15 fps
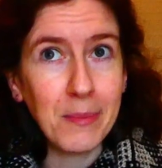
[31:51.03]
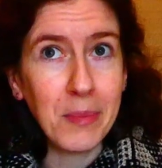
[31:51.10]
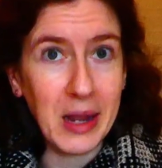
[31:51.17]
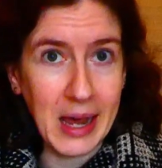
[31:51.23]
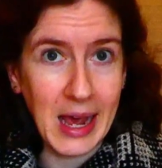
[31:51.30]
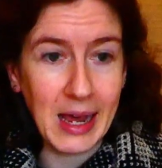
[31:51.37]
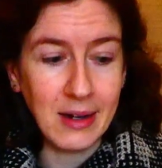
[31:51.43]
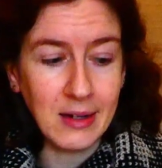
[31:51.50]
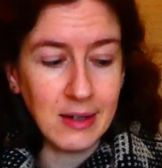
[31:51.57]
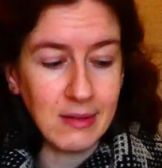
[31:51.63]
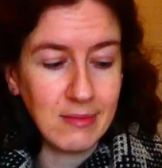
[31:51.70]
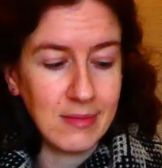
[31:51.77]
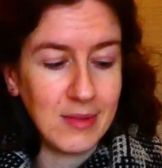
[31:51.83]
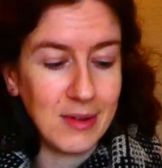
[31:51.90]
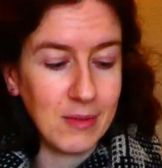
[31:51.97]
planned
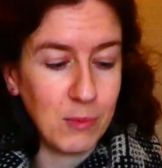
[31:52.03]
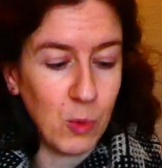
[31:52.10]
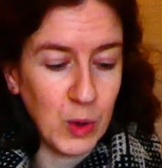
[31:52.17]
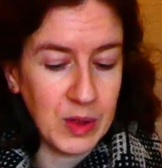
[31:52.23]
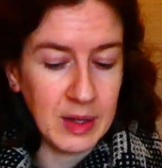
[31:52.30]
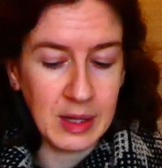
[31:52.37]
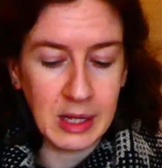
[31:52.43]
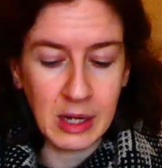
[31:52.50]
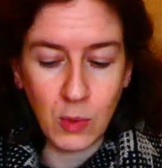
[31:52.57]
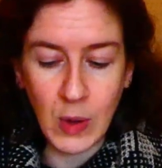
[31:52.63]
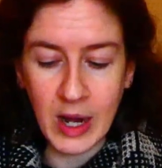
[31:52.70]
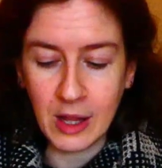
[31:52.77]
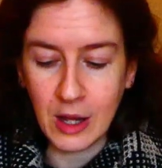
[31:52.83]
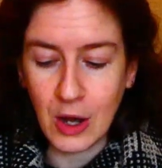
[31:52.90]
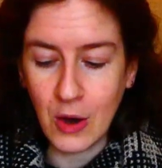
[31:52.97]
more than a little
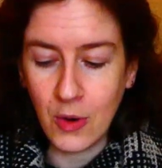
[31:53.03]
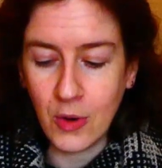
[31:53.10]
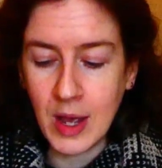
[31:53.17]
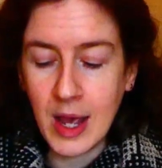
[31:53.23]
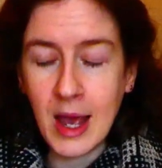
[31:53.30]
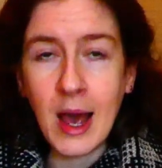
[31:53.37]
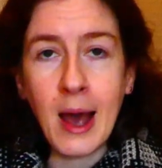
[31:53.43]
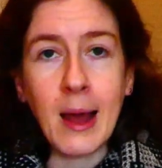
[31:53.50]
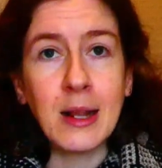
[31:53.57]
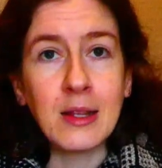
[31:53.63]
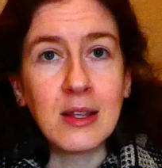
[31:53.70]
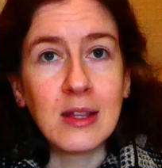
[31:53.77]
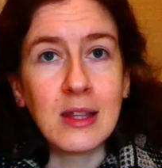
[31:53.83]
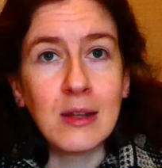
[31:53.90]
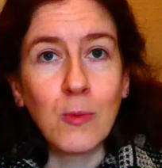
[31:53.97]
while ago, and
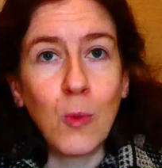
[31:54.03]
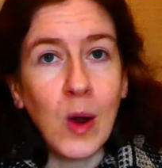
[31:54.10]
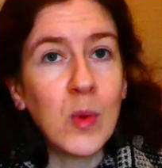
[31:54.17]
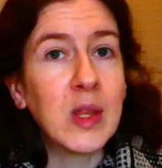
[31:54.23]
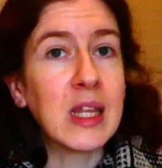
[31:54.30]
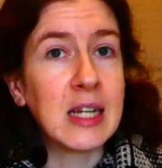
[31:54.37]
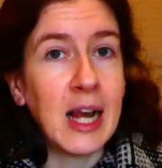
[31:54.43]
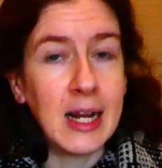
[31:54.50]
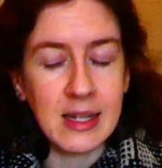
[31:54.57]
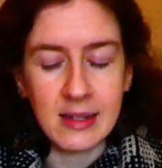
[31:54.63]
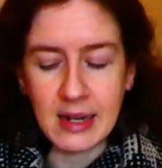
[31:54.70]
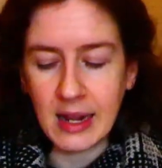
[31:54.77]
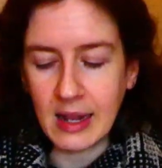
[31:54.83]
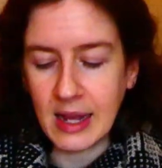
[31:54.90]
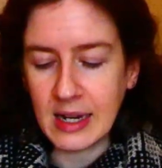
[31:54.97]
is the one with the tightest
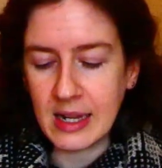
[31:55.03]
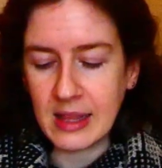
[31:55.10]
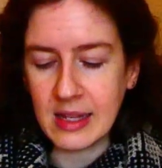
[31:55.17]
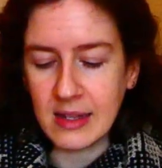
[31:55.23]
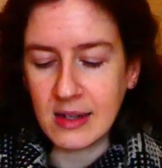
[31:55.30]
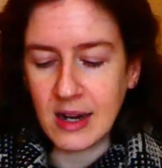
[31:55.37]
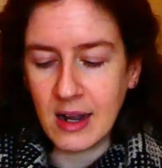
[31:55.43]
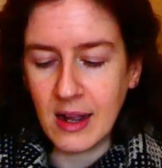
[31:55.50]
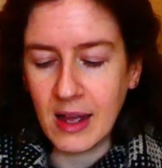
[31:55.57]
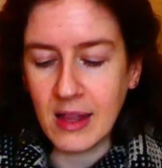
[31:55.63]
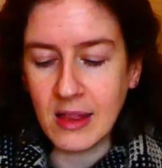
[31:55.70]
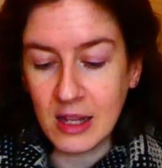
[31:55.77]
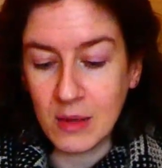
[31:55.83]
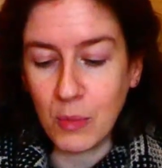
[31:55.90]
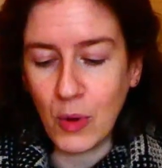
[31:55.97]
deadline
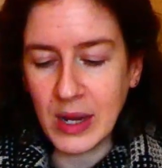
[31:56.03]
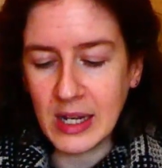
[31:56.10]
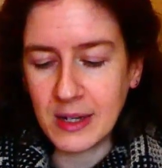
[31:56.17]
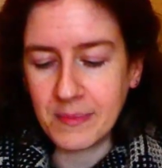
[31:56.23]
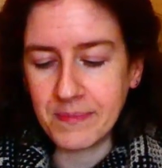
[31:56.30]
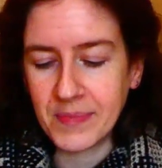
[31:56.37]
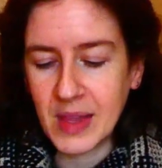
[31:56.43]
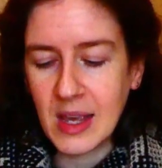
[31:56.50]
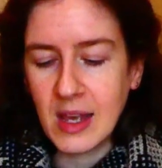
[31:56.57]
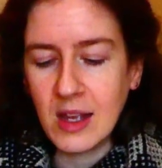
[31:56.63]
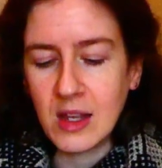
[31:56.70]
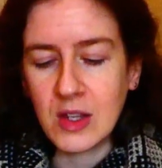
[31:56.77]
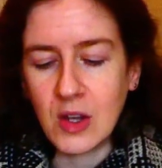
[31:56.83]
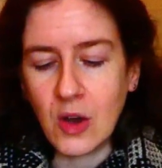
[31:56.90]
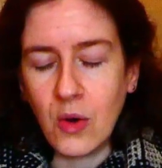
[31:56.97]
at this point.
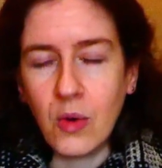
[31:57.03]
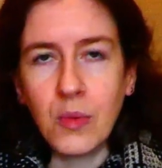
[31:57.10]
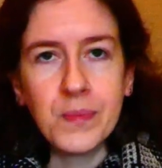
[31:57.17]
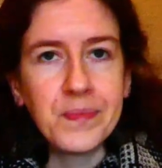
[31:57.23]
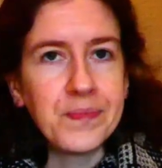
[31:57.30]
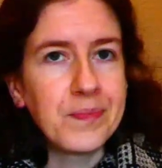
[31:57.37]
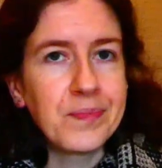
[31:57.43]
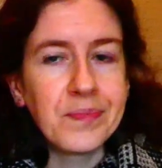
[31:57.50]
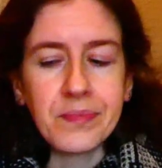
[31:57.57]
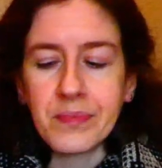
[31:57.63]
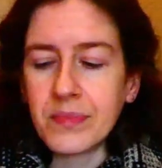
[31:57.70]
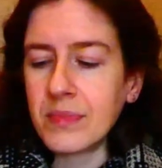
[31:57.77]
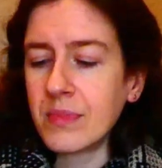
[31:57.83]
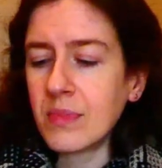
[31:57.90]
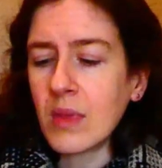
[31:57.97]
So
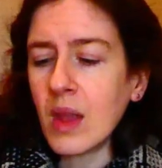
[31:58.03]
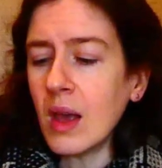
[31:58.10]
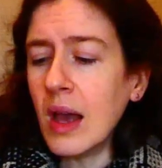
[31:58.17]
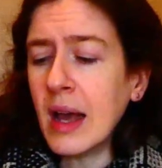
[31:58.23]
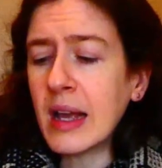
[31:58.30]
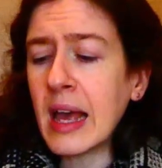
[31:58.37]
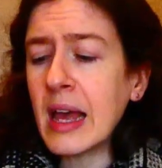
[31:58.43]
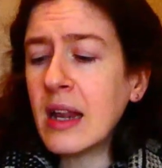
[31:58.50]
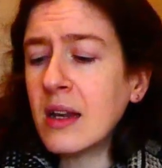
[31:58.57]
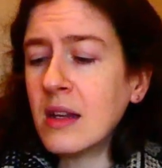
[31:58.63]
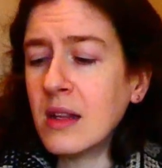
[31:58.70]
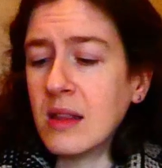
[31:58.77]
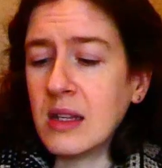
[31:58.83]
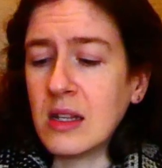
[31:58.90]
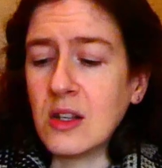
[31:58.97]

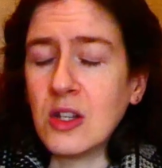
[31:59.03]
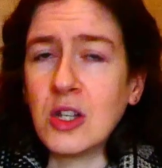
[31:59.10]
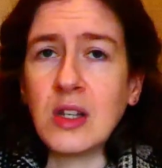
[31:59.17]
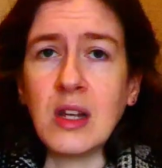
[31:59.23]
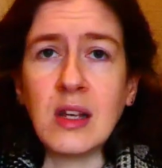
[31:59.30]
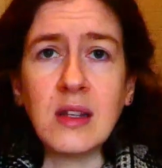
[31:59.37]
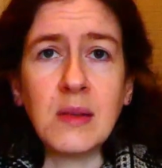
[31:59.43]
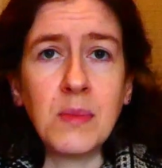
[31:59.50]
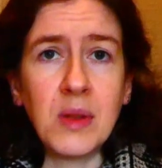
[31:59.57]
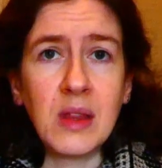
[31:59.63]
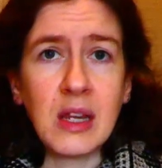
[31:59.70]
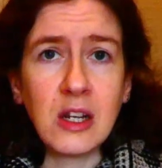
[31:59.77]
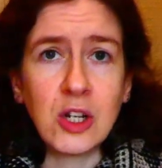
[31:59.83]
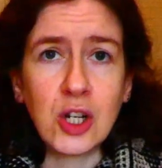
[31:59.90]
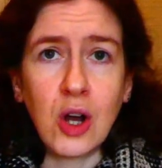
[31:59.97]
again, this is a simple
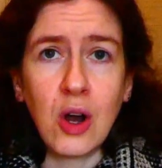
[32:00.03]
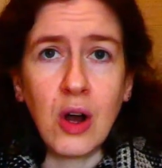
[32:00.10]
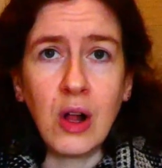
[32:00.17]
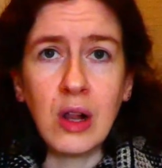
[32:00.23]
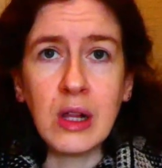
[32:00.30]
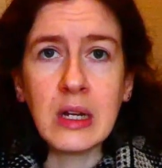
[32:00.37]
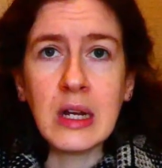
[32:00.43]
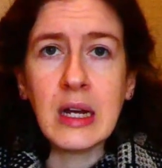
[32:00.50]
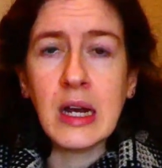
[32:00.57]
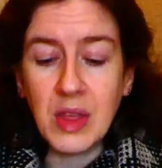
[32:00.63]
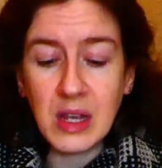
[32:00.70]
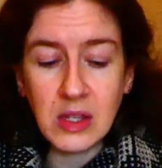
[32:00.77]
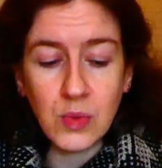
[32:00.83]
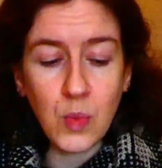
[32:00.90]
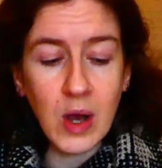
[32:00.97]
thing shawl.
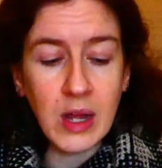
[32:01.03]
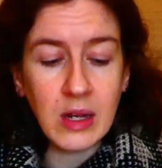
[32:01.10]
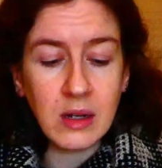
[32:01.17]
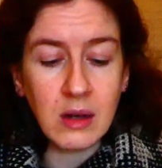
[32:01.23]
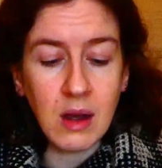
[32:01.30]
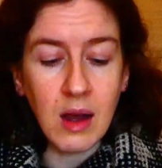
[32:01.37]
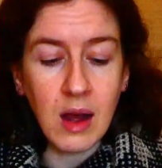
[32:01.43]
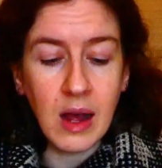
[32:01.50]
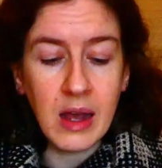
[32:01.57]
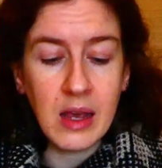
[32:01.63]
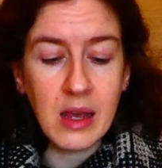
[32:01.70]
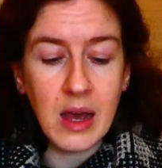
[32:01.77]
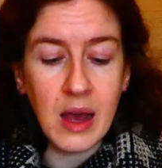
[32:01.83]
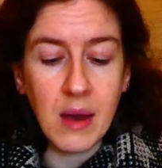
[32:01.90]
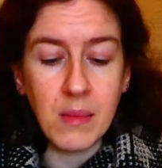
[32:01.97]
This one
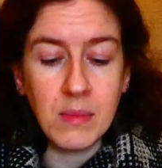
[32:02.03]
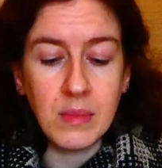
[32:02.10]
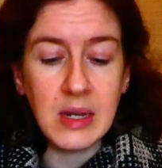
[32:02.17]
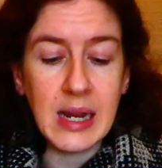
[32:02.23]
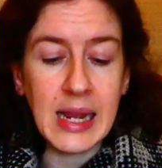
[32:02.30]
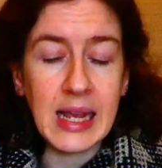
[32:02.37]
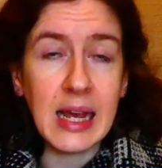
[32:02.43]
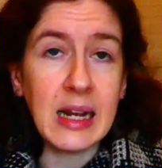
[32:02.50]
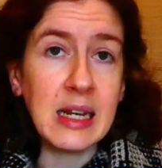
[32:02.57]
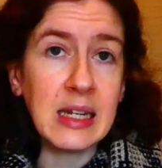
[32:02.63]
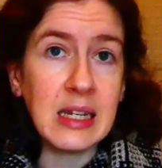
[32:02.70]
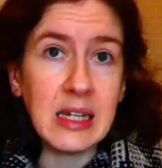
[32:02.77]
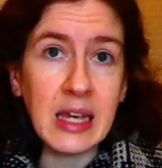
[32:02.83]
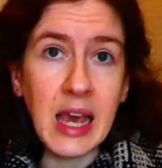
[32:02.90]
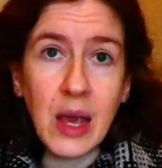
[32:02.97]
I am knitting at a
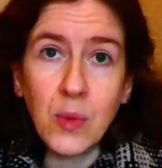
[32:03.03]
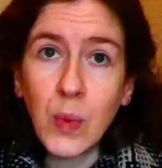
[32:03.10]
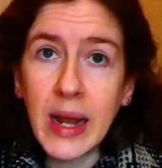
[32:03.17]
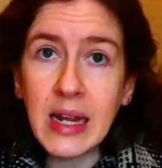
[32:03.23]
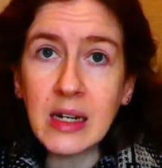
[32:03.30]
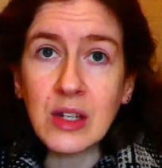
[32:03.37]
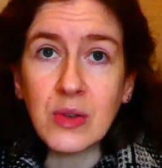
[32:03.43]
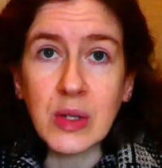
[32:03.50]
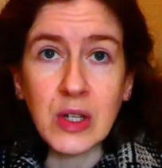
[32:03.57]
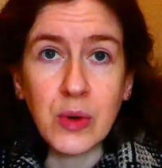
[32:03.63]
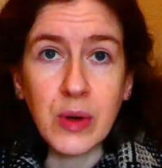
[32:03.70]
DK weight, so it's